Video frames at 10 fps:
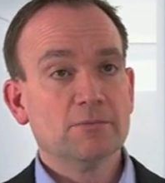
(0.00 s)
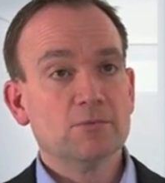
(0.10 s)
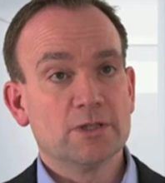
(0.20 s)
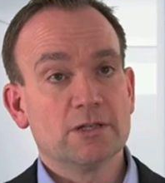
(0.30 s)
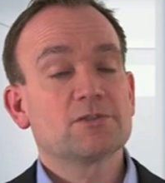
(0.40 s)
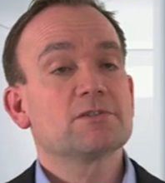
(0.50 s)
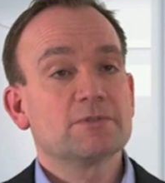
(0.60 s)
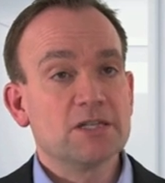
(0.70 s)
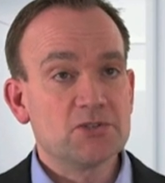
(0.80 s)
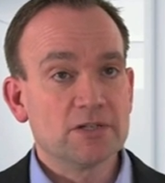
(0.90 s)
with lots
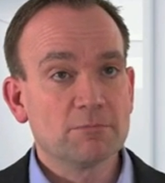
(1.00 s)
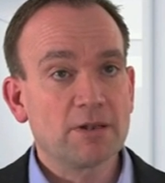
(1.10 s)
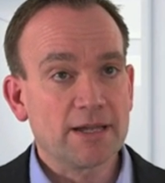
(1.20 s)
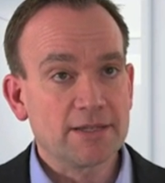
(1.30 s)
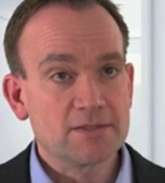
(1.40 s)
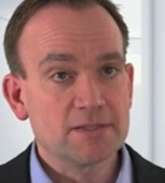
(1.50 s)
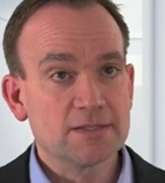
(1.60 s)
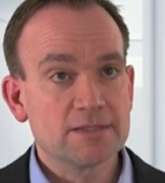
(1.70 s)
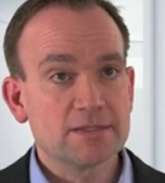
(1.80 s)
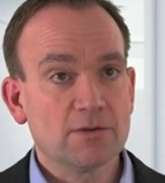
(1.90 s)
of kitchen
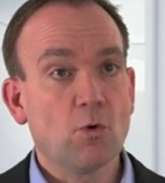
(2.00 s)
appliances.